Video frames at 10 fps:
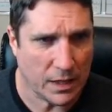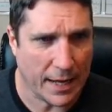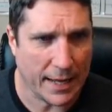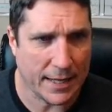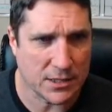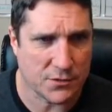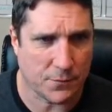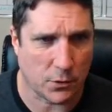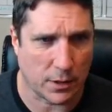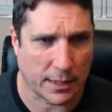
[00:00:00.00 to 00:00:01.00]
ads
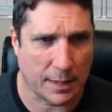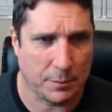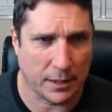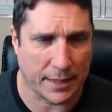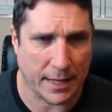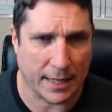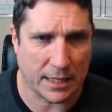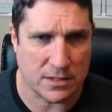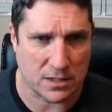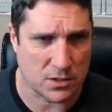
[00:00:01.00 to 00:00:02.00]
for a couple of
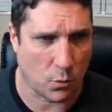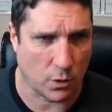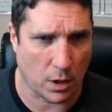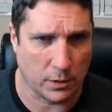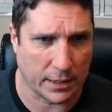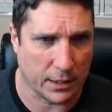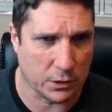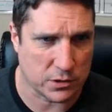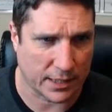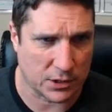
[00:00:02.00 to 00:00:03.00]
days, and so we're only going to
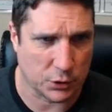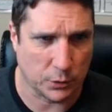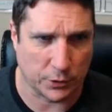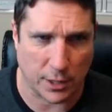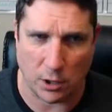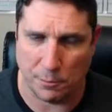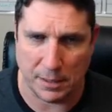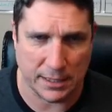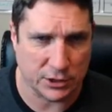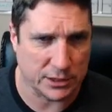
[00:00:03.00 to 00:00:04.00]
use like a $200
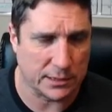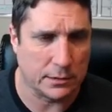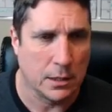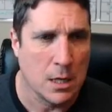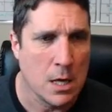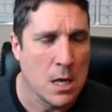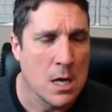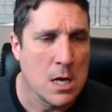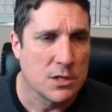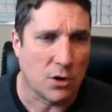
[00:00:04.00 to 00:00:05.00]
budget.
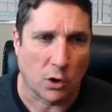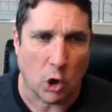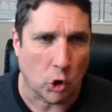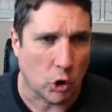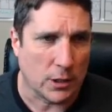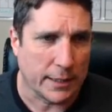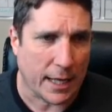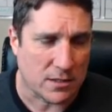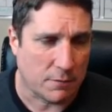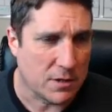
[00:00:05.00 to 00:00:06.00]
So currently,
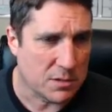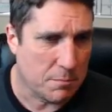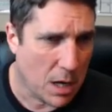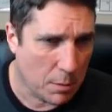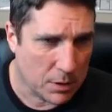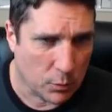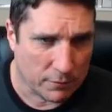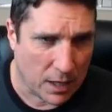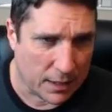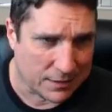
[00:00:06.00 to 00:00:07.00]
as of this moment, we've
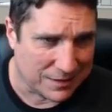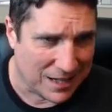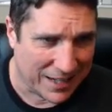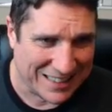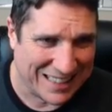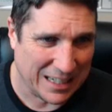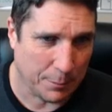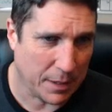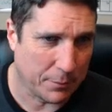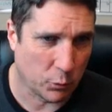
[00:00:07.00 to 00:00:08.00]
got 19
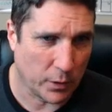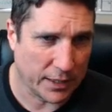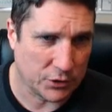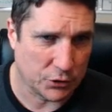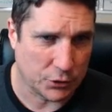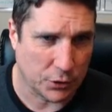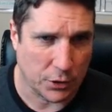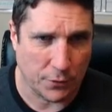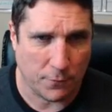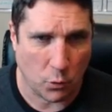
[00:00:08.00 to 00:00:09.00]
people
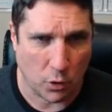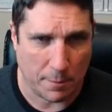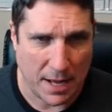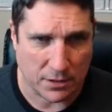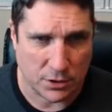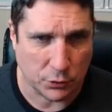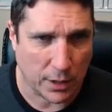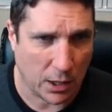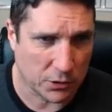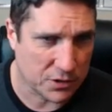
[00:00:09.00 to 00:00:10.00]
registered for about
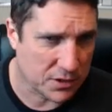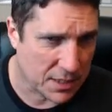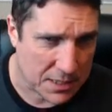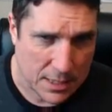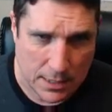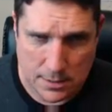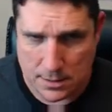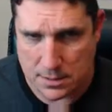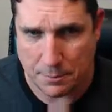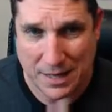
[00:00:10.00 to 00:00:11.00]

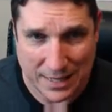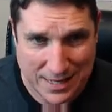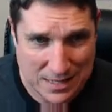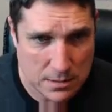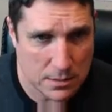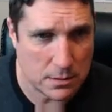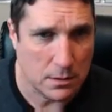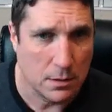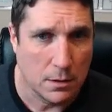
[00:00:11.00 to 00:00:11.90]
$2.16 a piece.